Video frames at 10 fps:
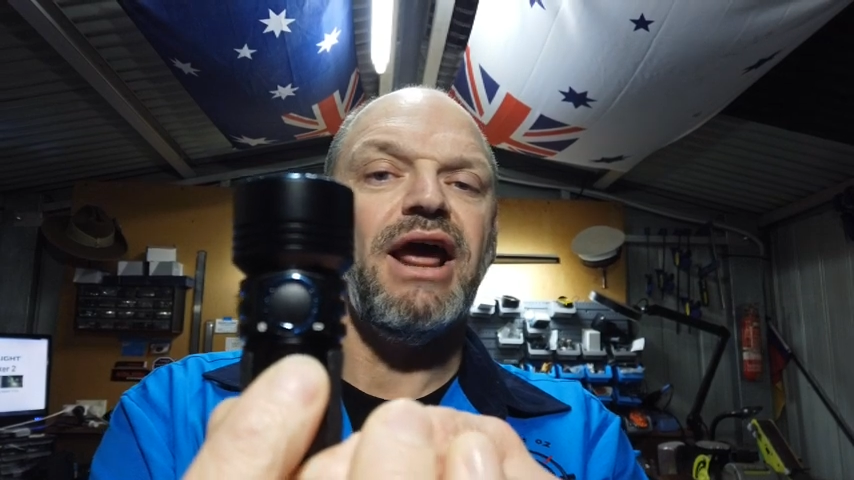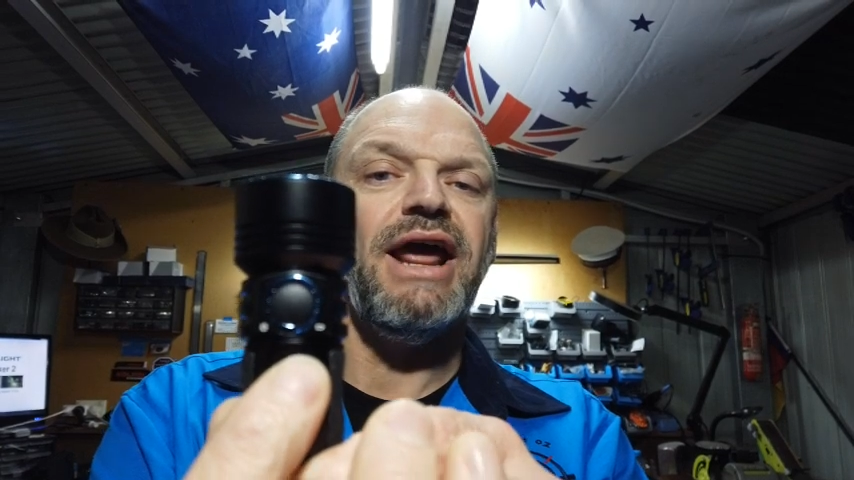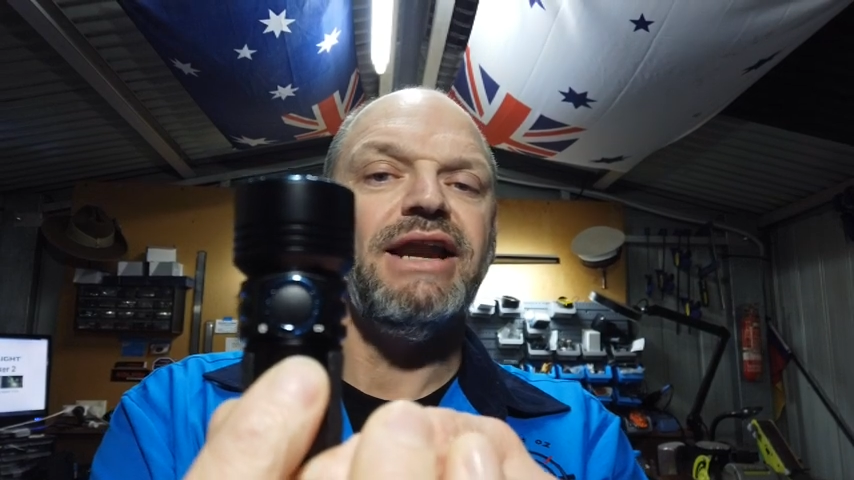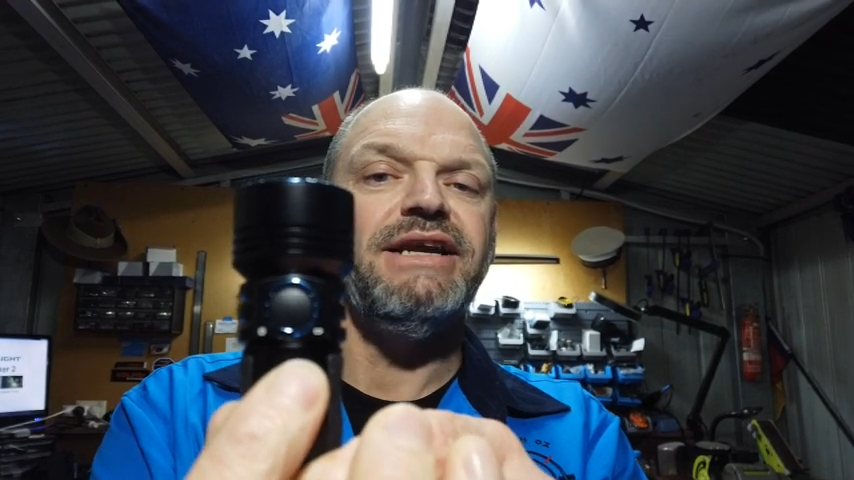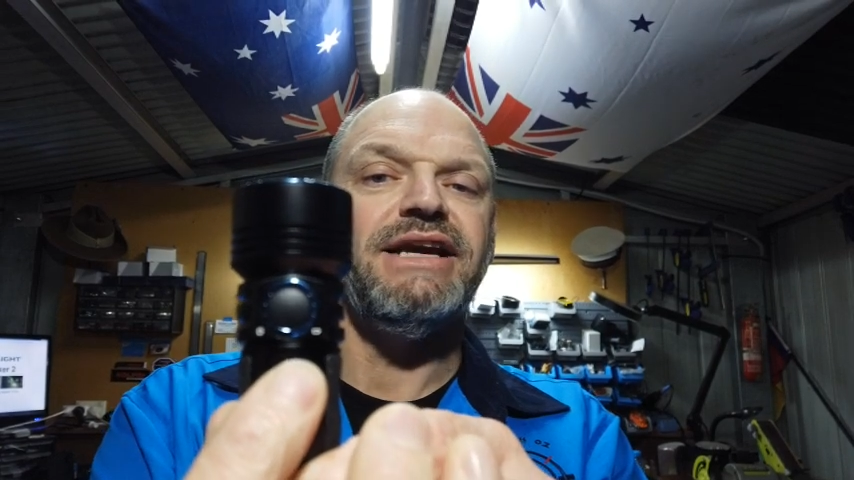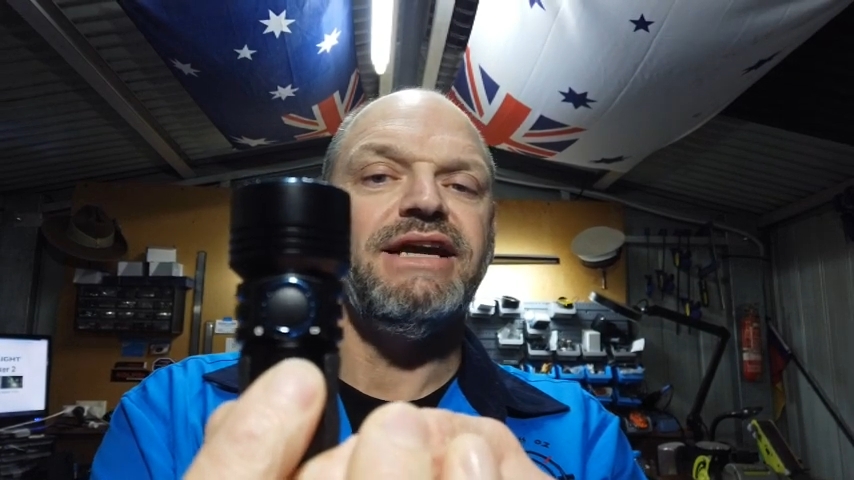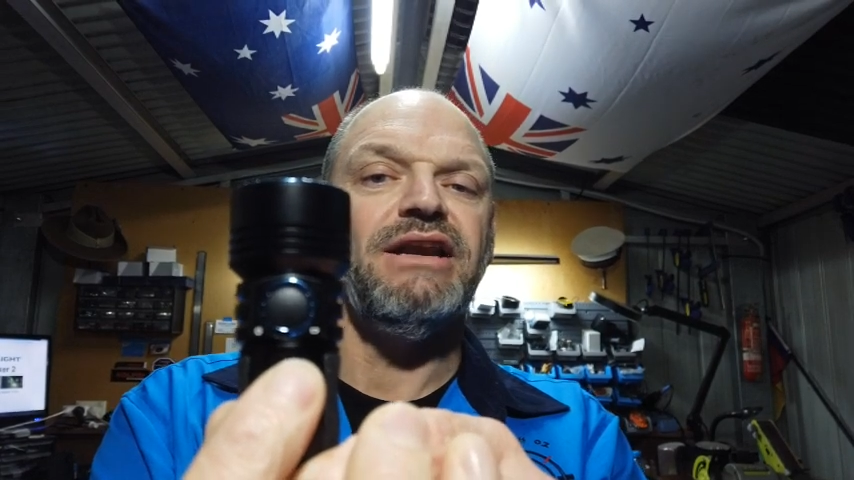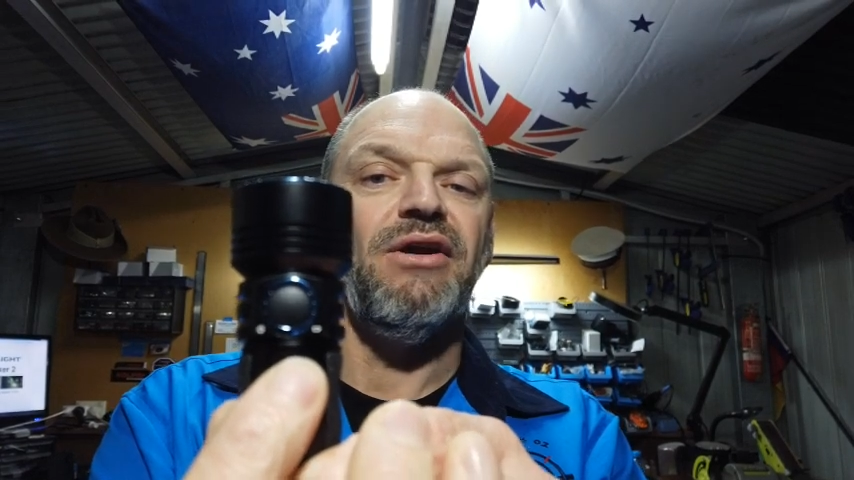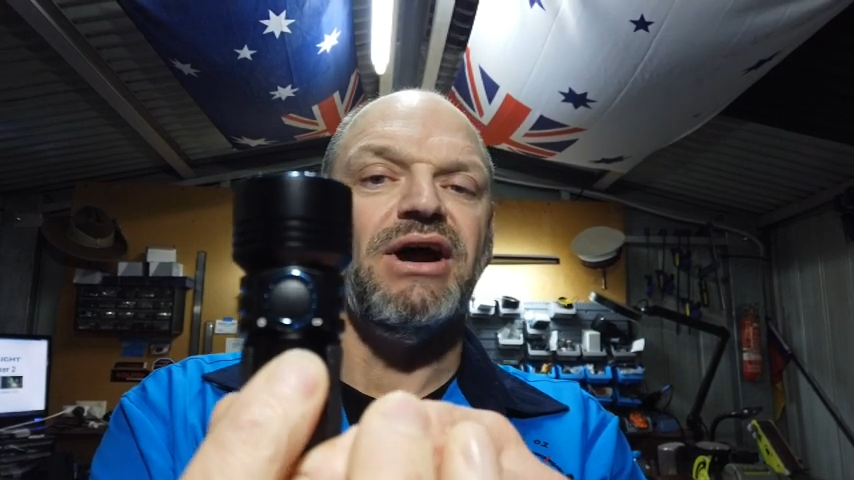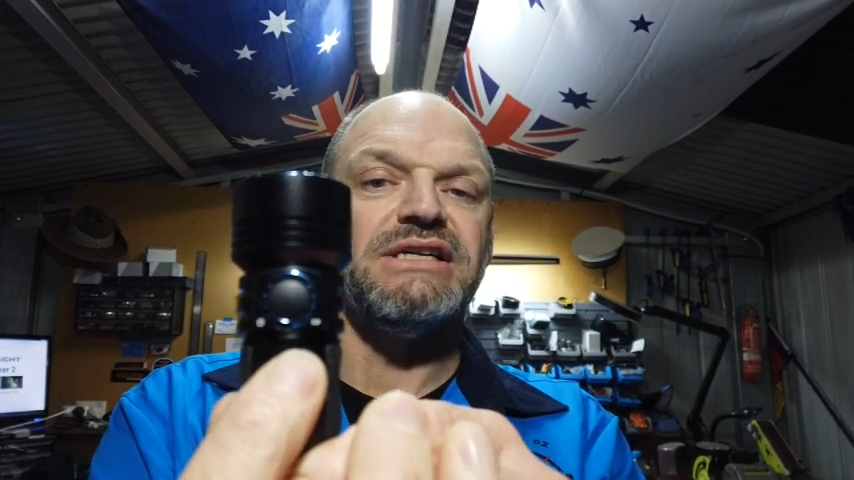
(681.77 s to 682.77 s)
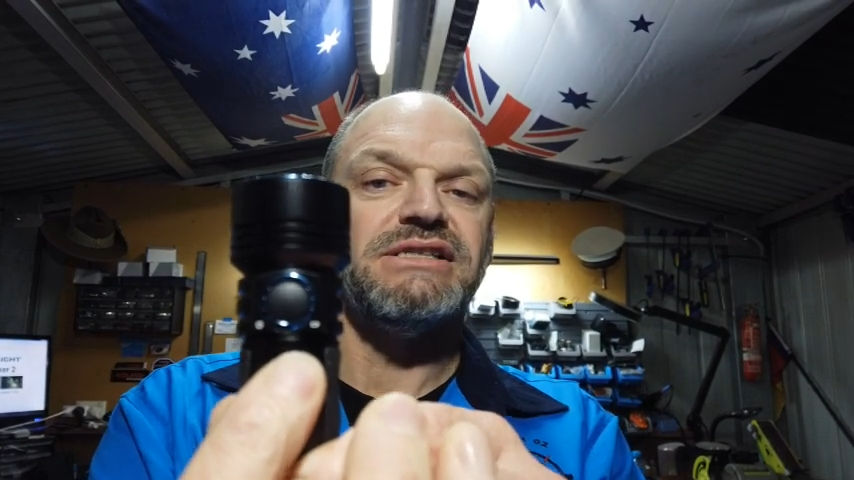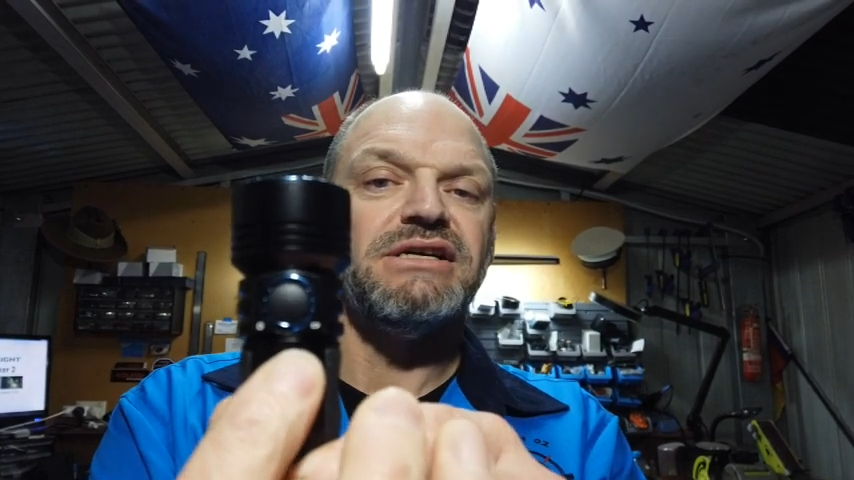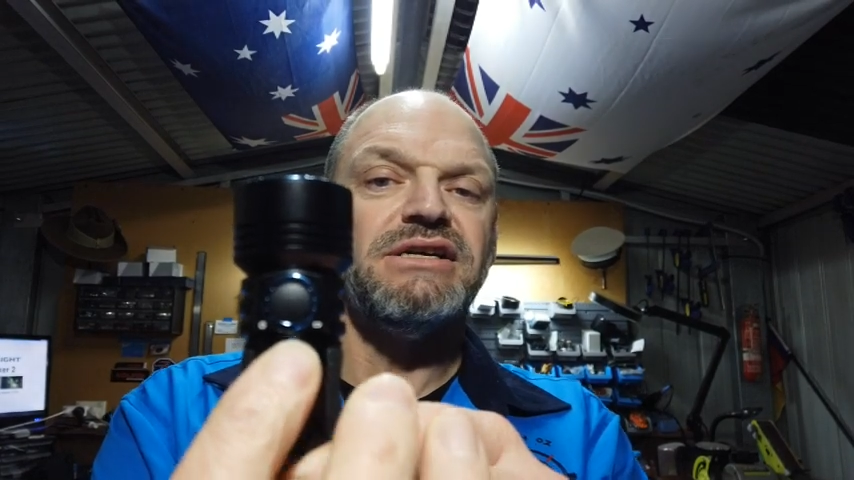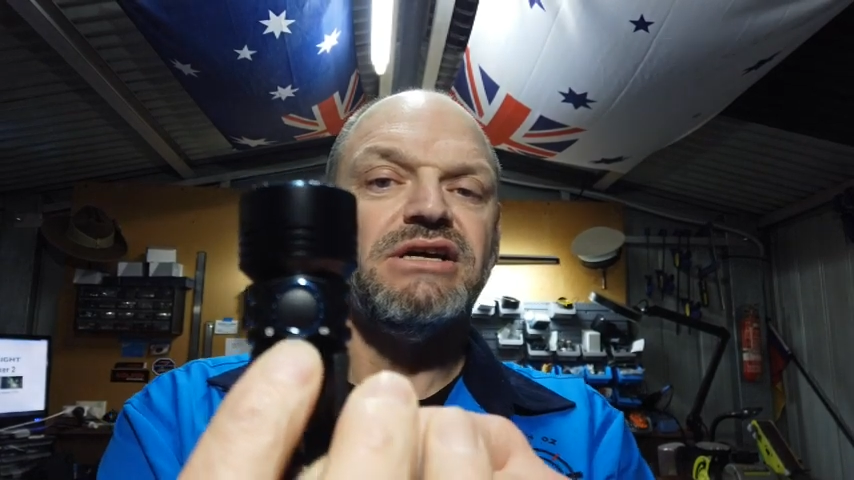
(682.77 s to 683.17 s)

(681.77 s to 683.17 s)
LED lights.